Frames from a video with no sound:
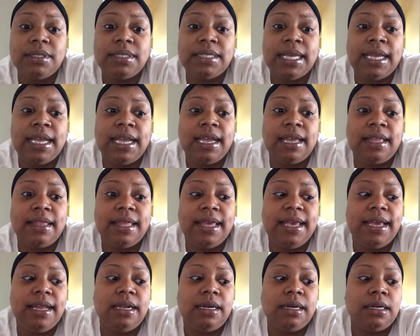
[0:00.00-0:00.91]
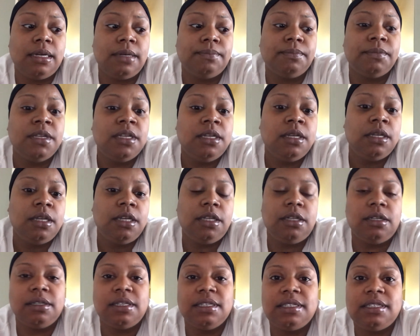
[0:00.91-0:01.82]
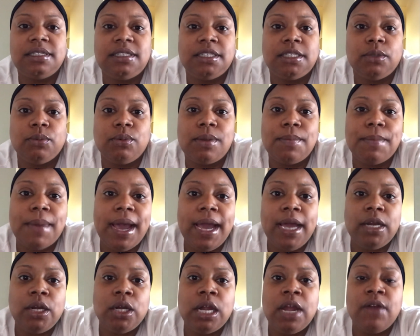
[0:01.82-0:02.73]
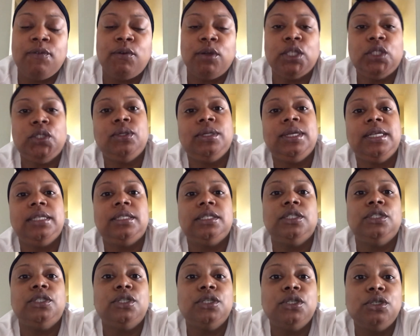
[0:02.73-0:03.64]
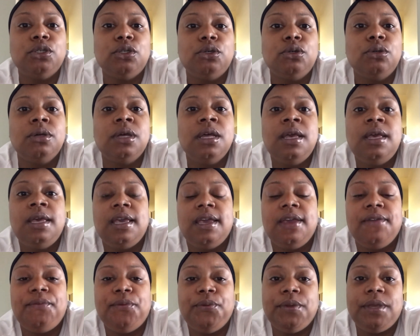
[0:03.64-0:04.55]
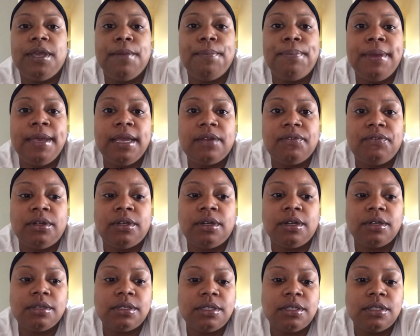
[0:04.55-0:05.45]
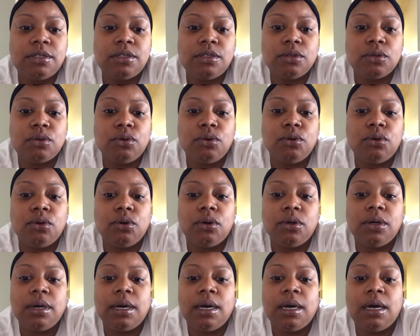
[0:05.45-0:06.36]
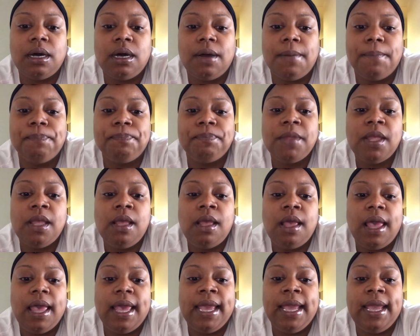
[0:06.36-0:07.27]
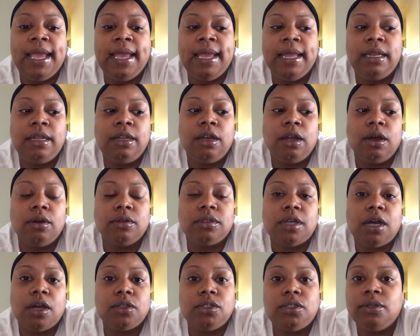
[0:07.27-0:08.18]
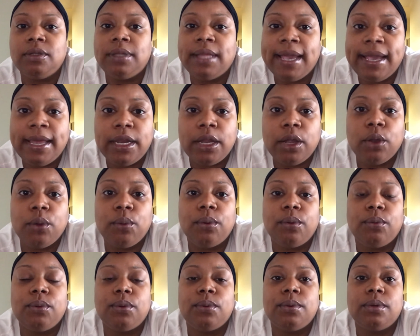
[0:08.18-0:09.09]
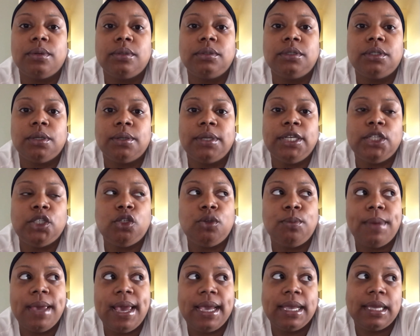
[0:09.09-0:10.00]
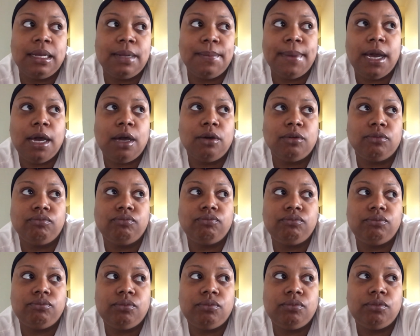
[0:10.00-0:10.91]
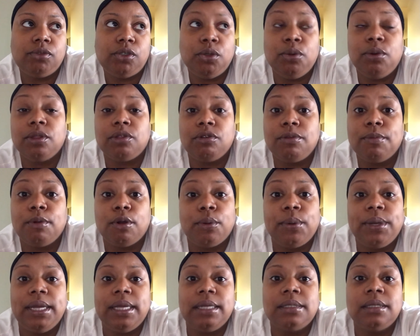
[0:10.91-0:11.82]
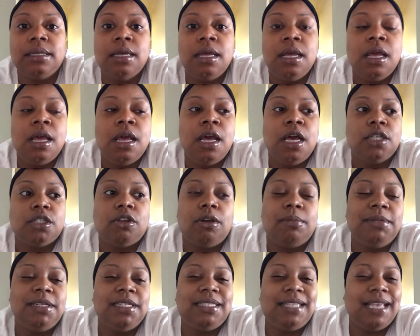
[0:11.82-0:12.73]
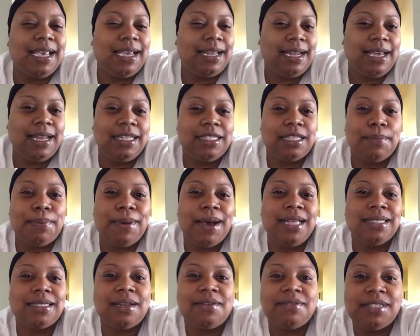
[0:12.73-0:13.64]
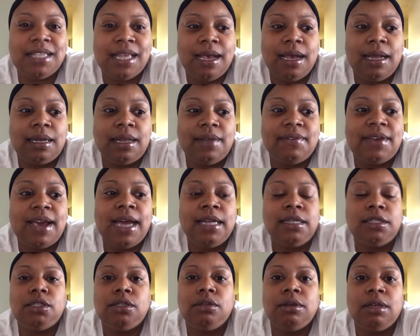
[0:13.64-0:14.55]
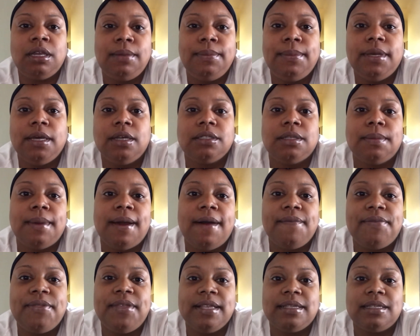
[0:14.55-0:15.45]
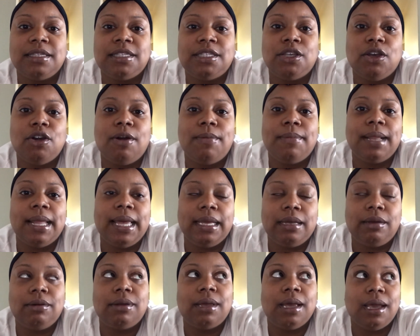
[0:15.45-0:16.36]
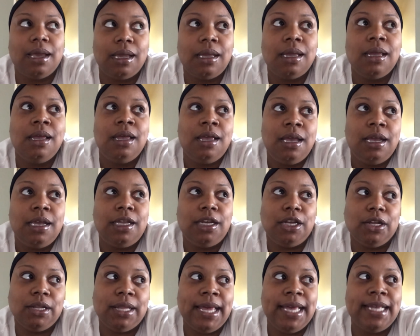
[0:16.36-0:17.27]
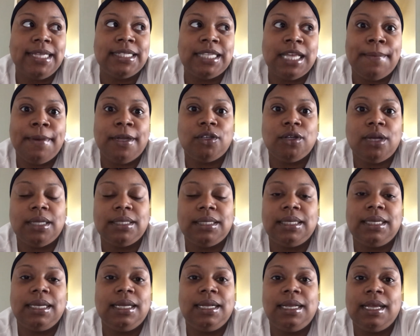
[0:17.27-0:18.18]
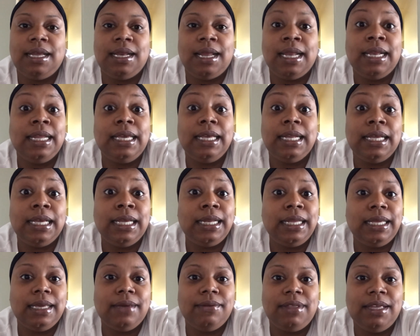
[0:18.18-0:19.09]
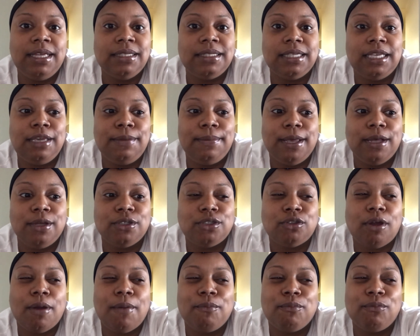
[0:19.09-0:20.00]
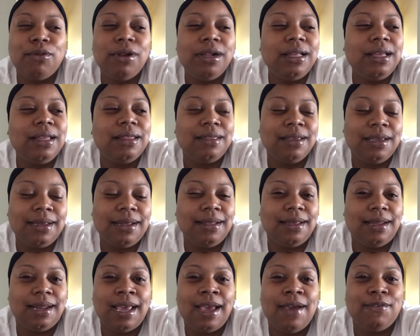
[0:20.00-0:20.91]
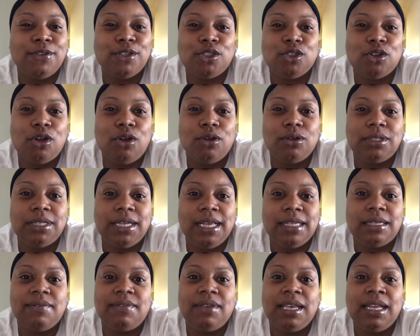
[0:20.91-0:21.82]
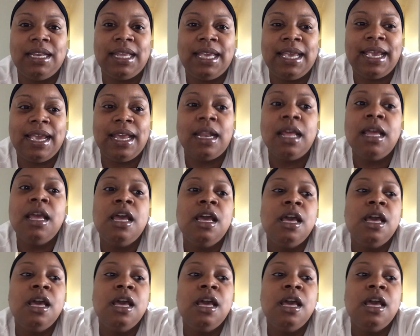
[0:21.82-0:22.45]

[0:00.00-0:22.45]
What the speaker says: saying that you know, this is just a reminder of what you need to do if you get picked for nursing school, and, you know, talk to you later. We will, you know, hit you back in about 2 or 3 more weeks. So I'm just taking that as a positive sign. I've gotten 2 emails about this, and so I'm like, okay, you know, last time I tried to get in, I didn't get any of these emails. So I'm really thinking that I have a strong chance of getting in.